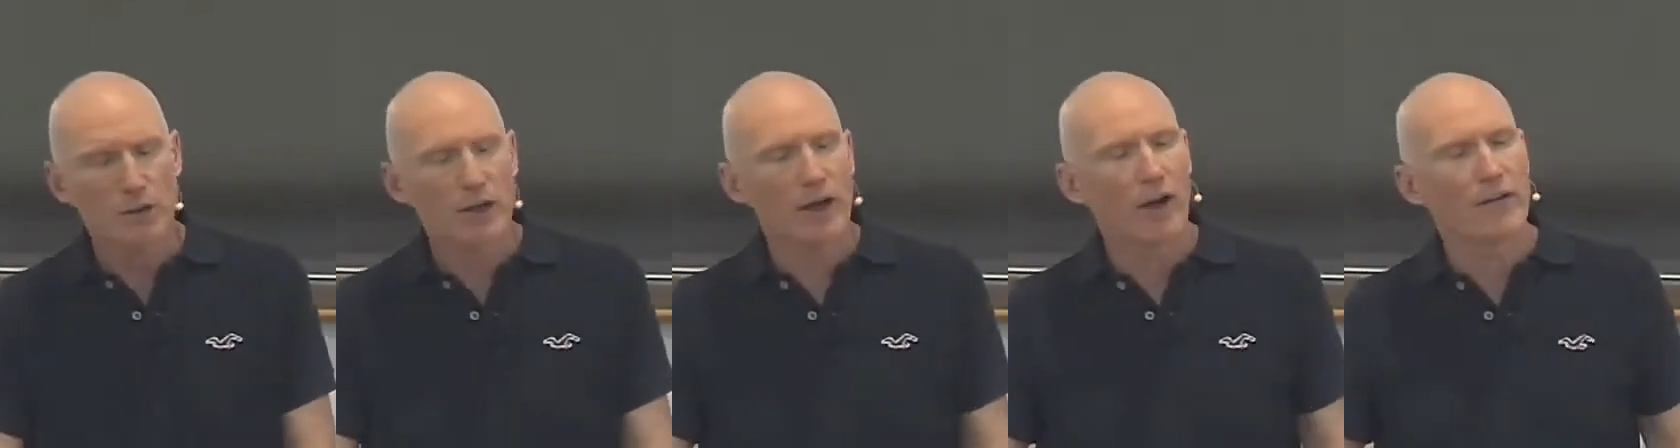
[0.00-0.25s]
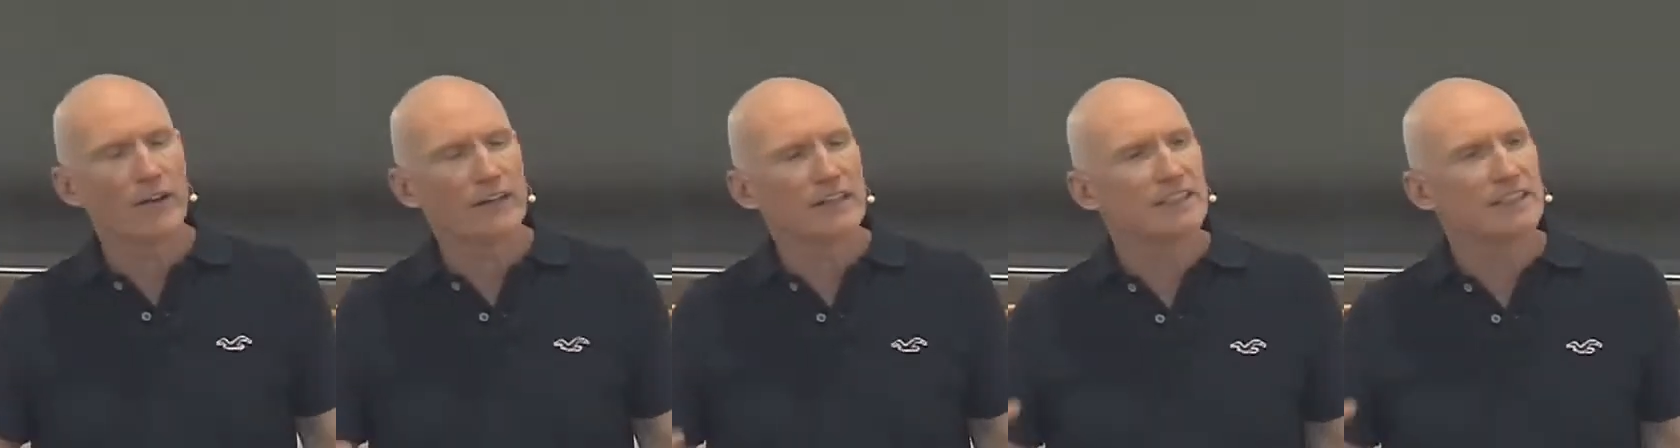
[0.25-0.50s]

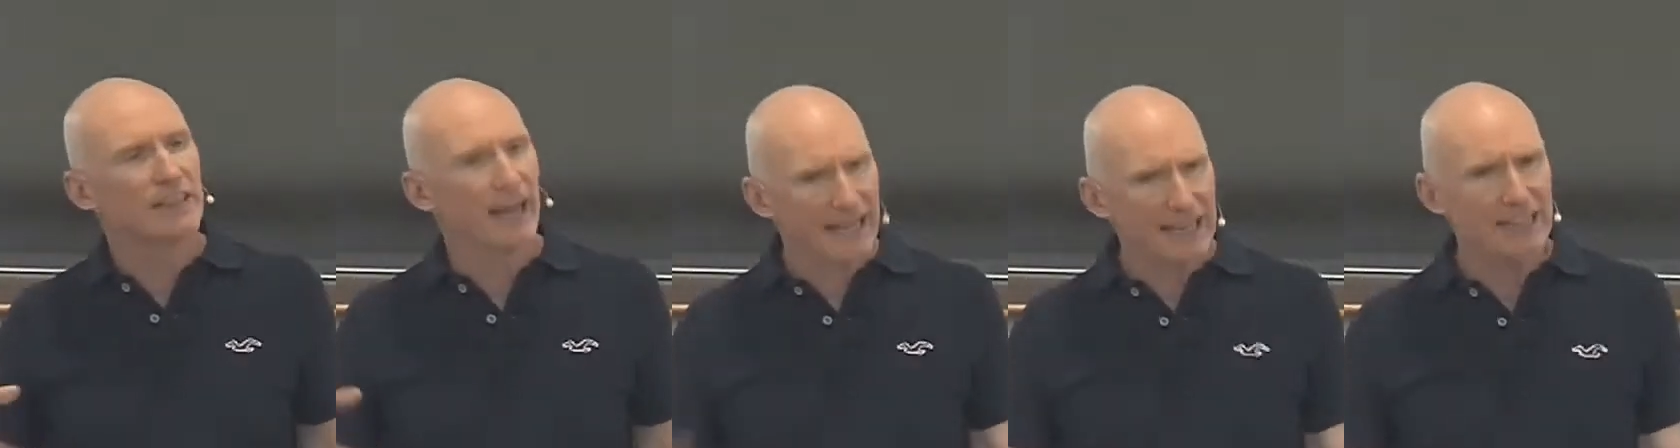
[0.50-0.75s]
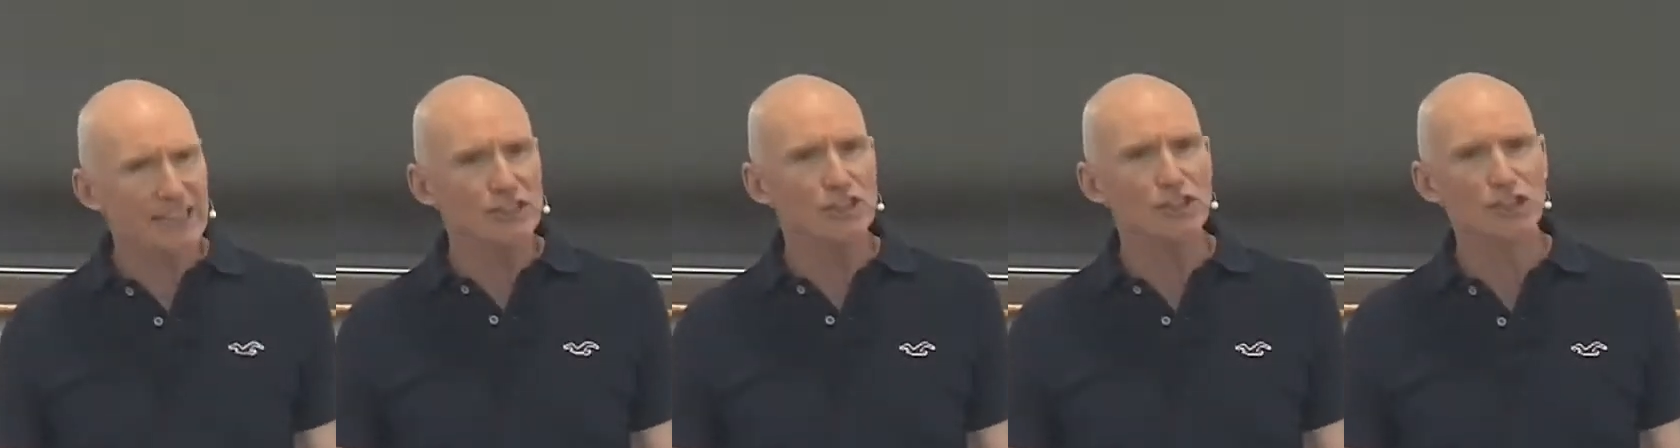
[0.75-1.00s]
we are in
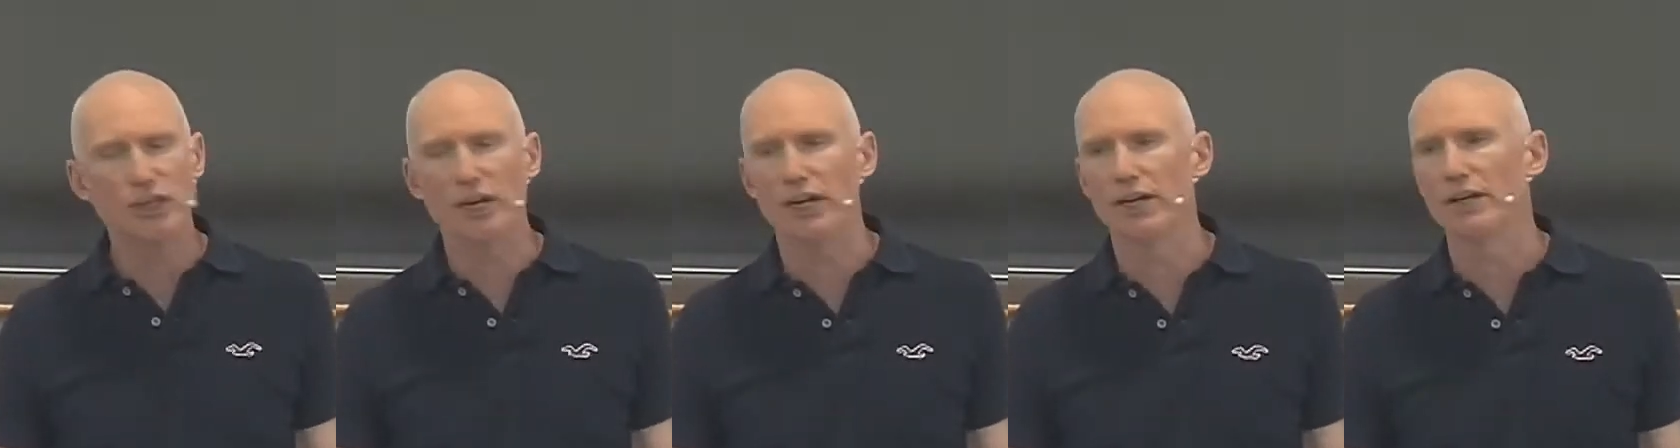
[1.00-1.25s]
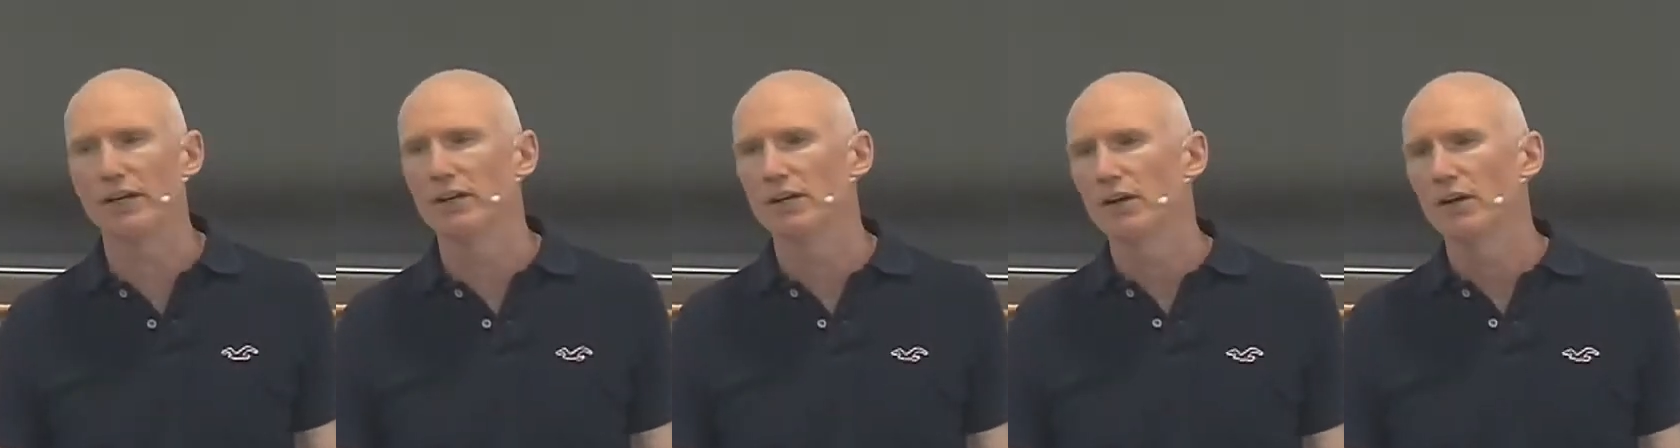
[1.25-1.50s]

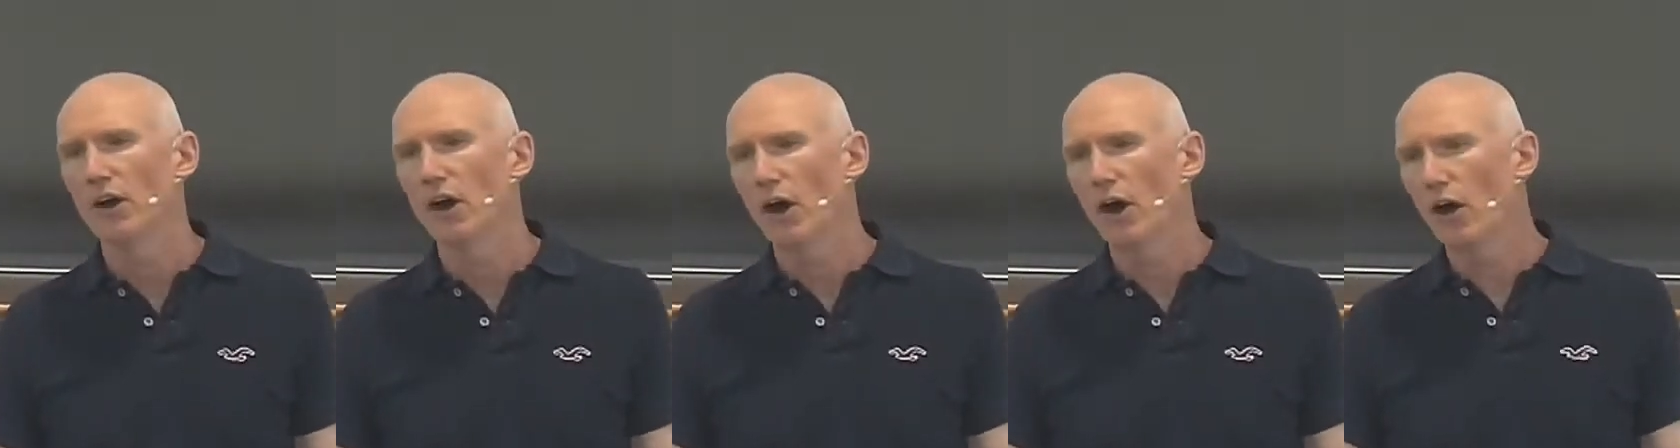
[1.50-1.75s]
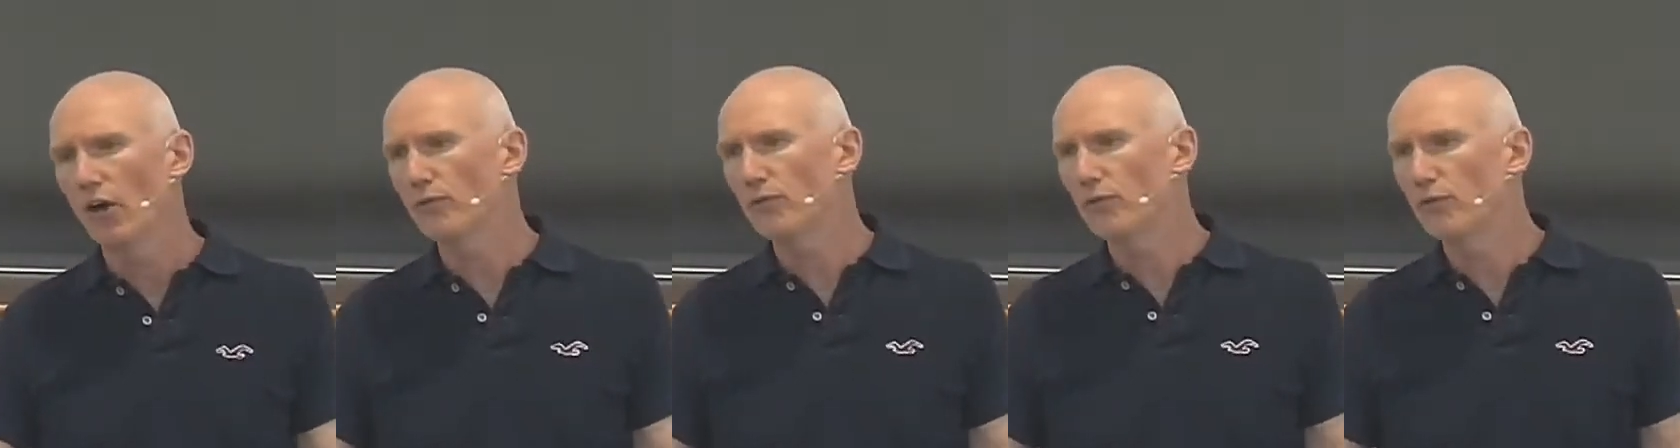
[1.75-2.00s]
danger
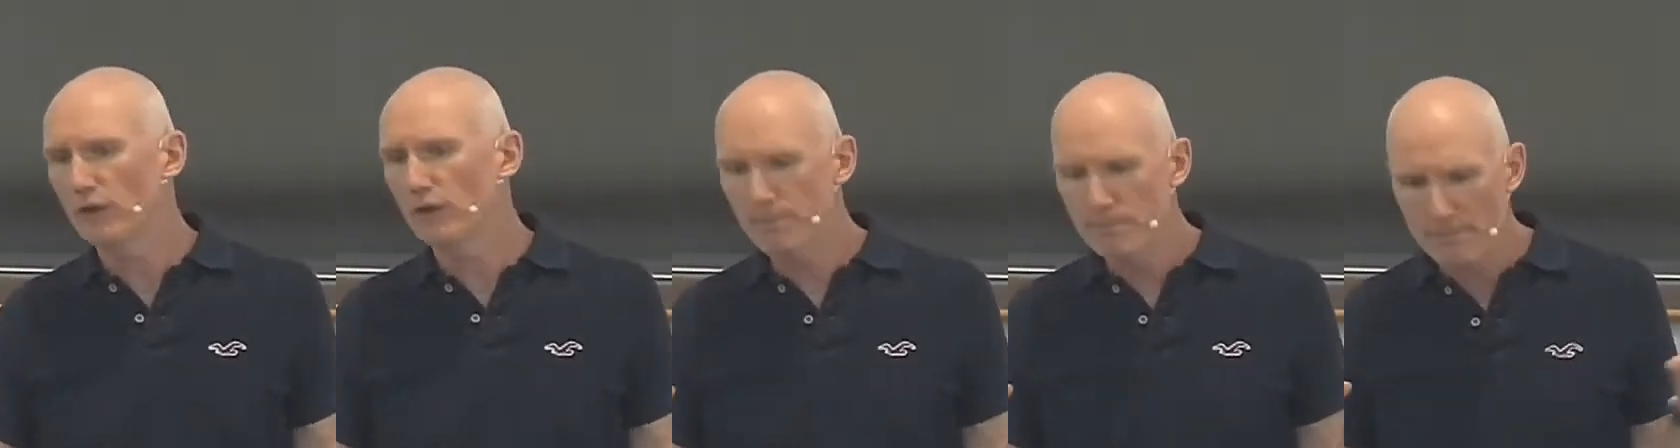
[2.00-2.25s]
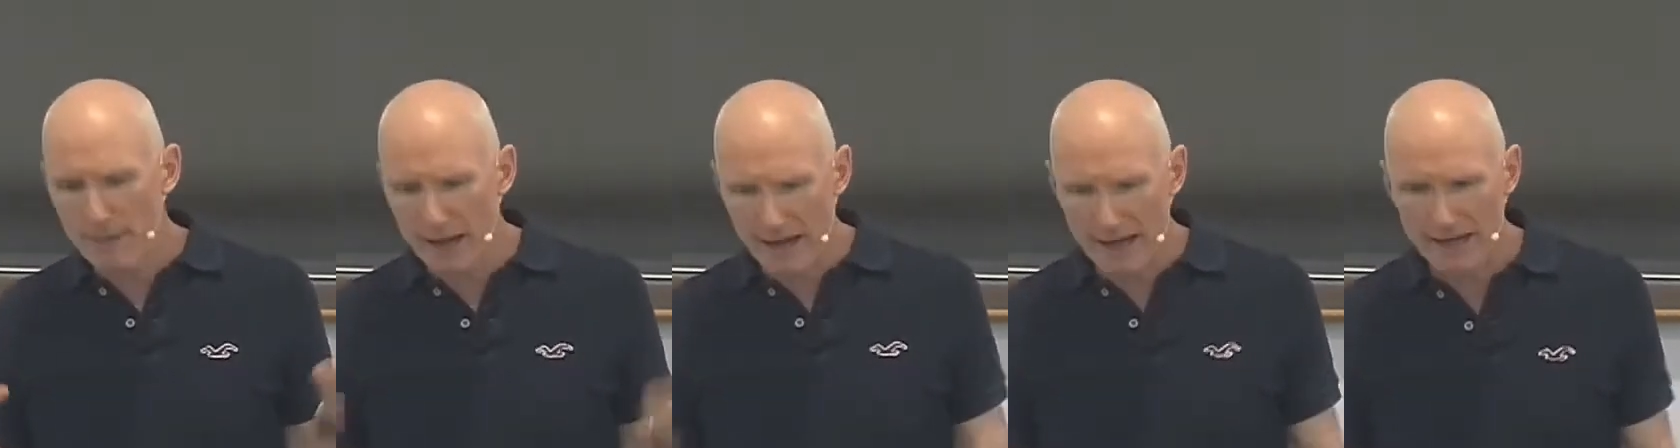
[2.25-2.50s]
of
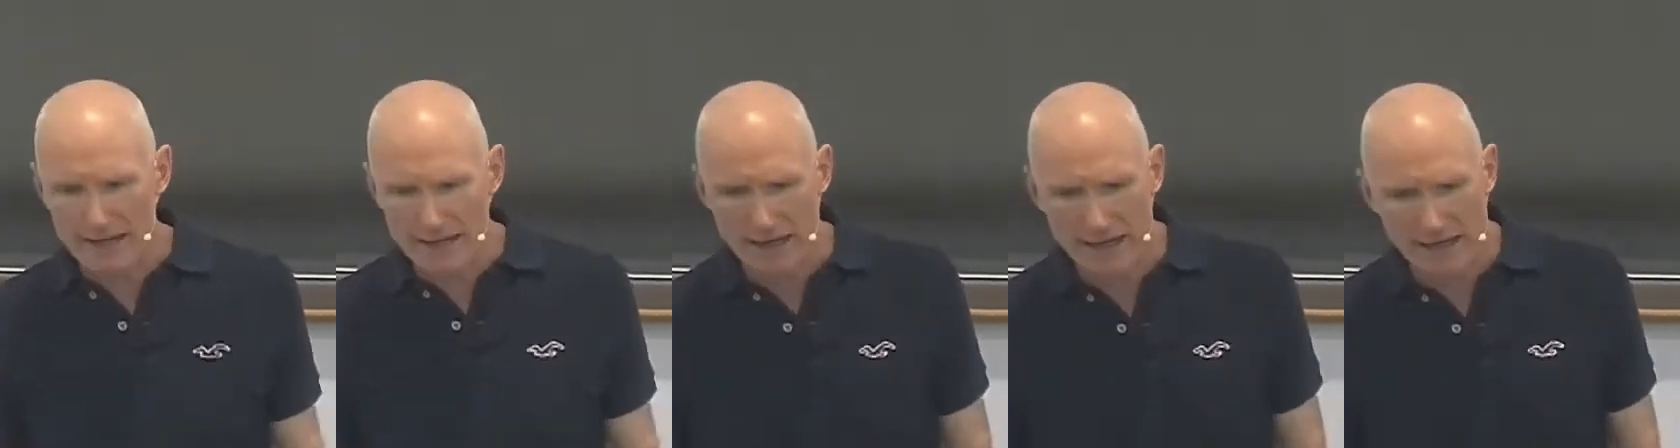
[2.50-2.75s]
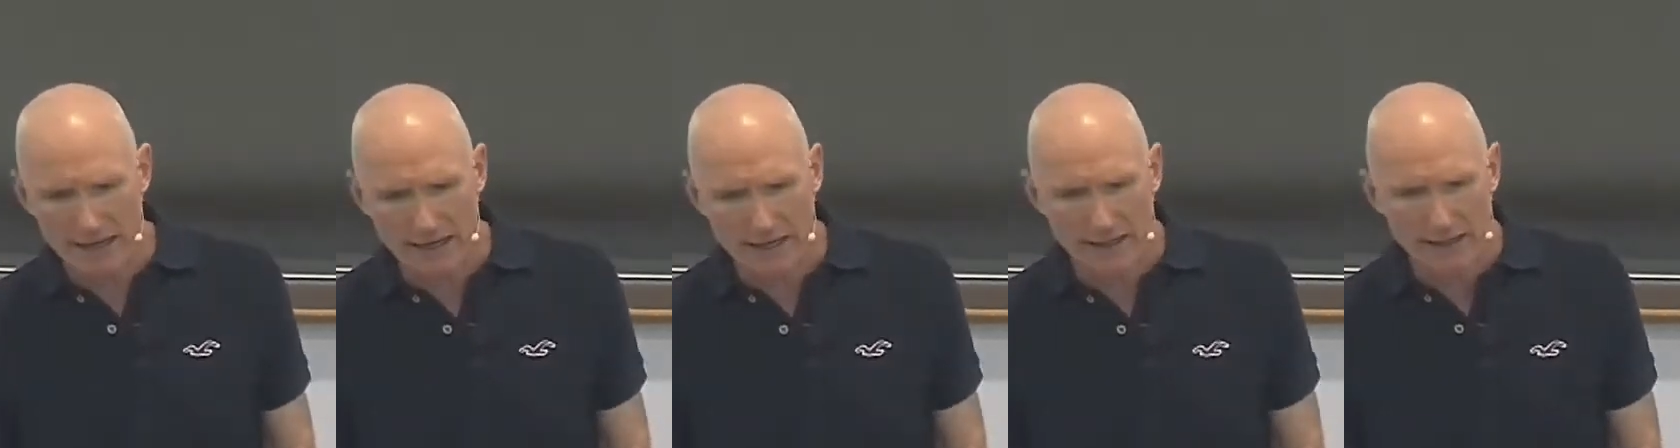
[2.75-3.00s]

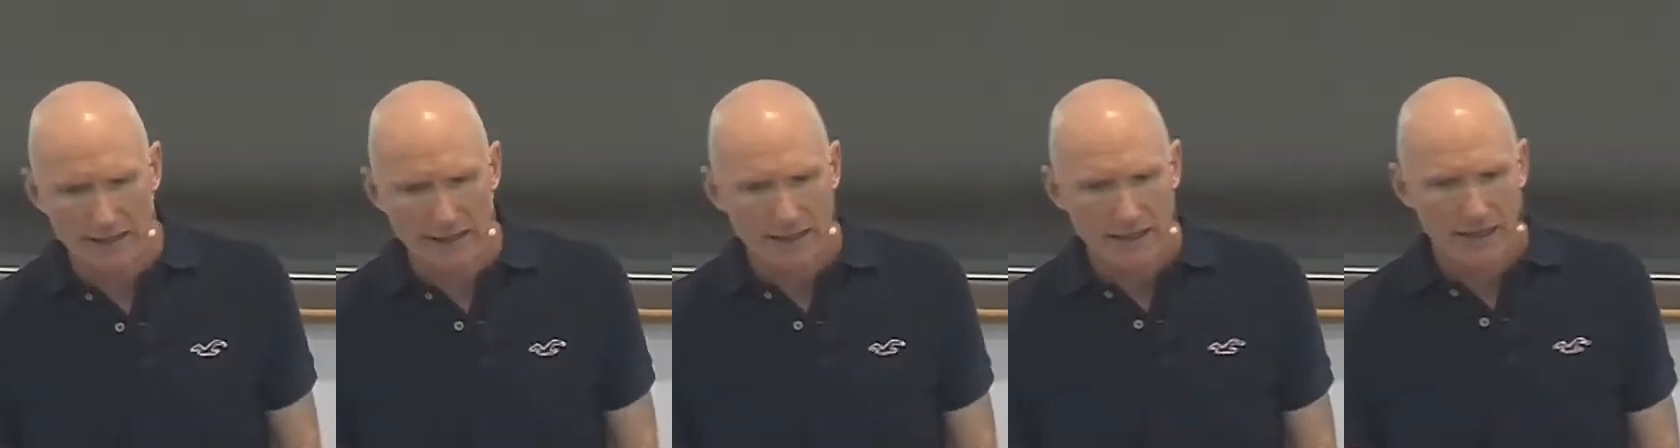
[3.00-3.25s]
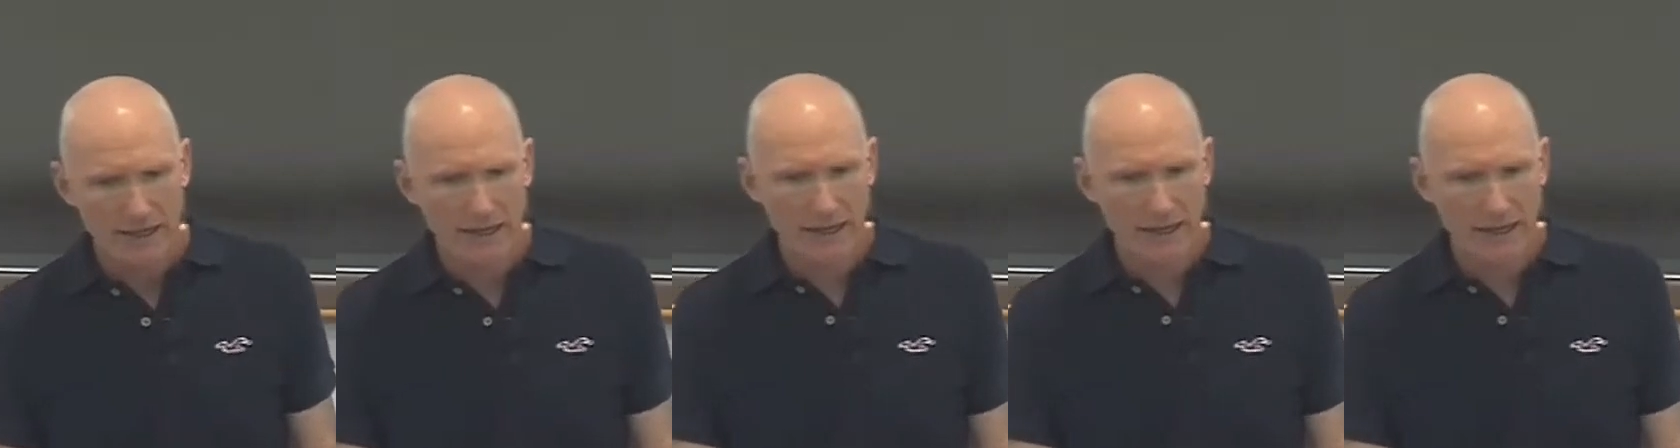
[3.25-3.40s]
remaining